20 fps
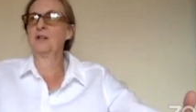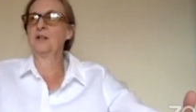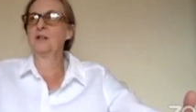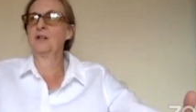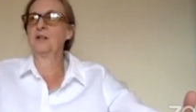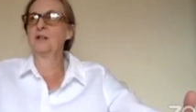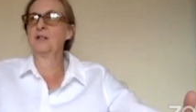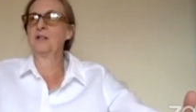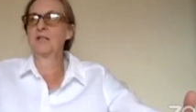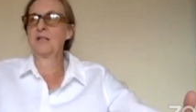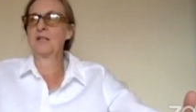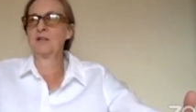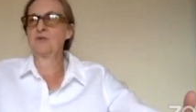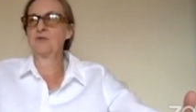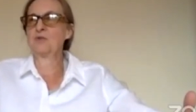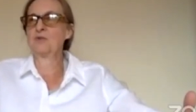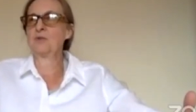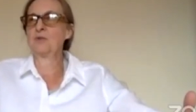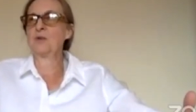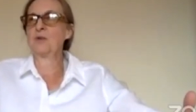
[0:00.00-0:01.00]
to give
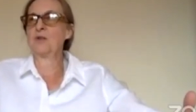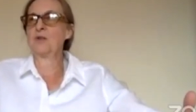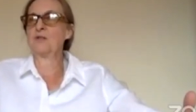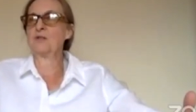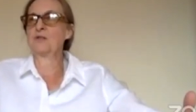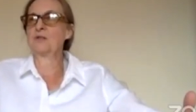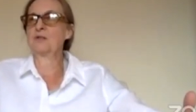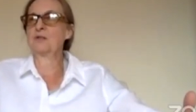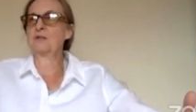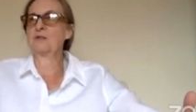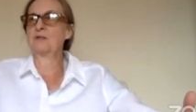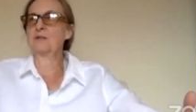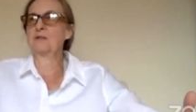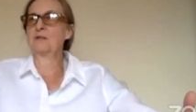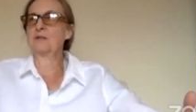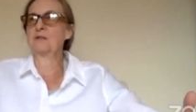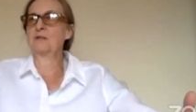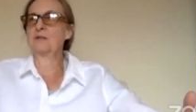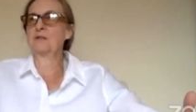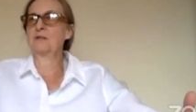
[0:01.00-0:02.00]
to others,
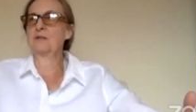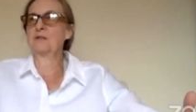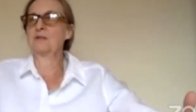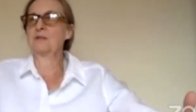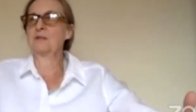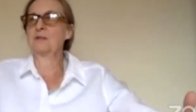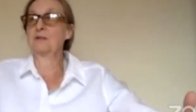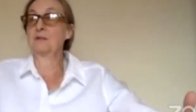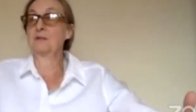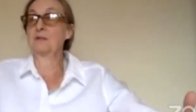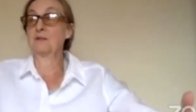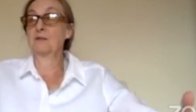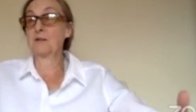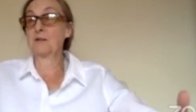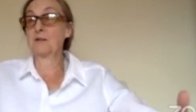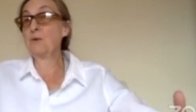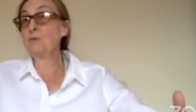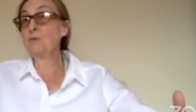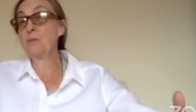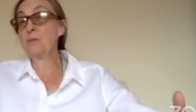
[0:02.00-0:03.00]
because that
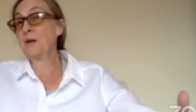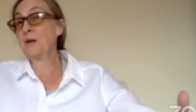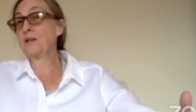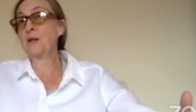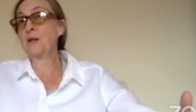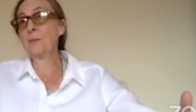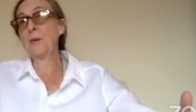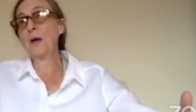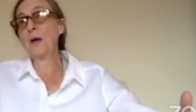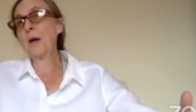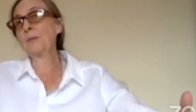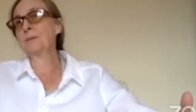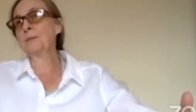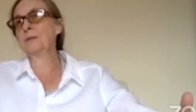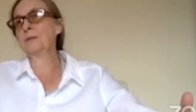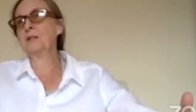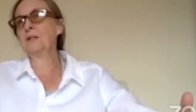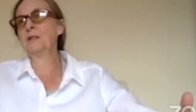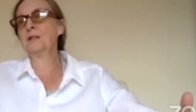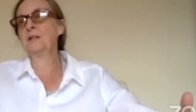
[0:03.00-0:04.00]
will make them happy.
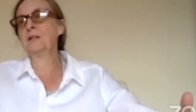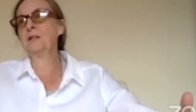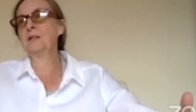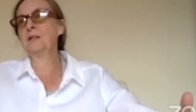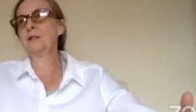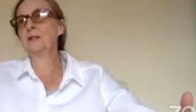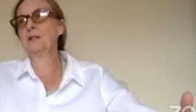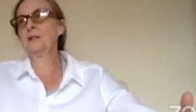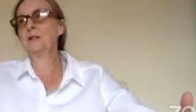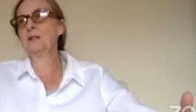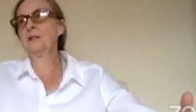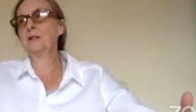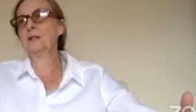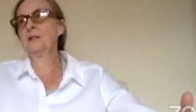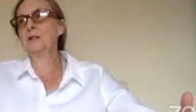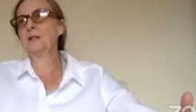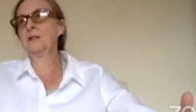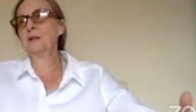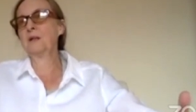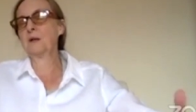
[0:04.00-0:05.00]

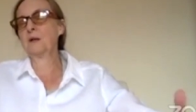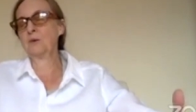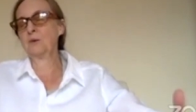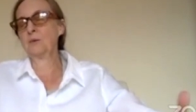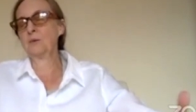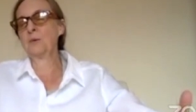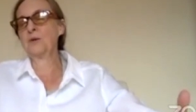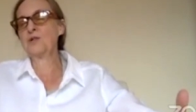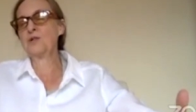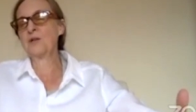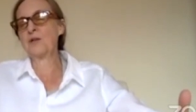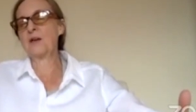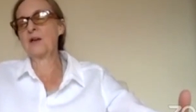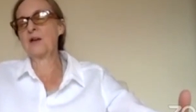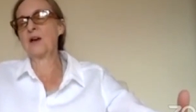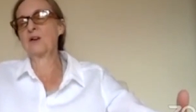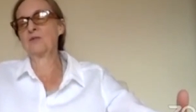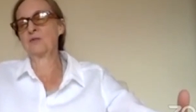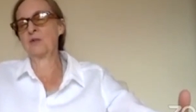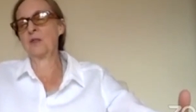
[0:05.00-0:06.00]
I wish that
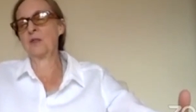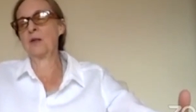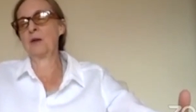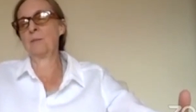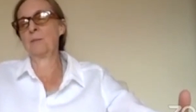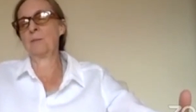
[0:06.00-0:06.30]
for them.